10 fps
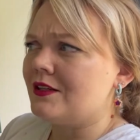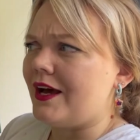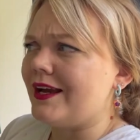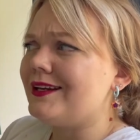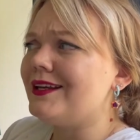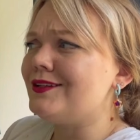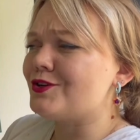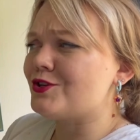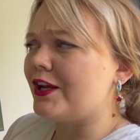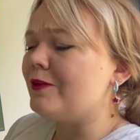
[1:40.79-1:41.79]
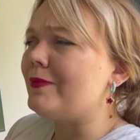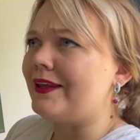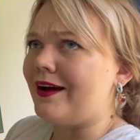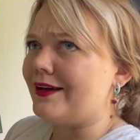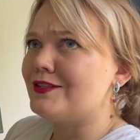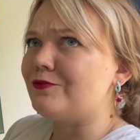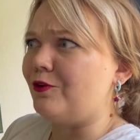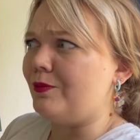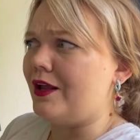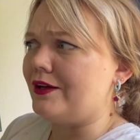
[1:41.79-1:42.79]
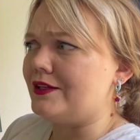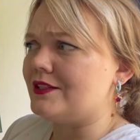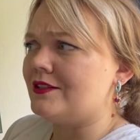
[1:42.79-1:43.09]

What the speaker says: I need to shade my eyes from light.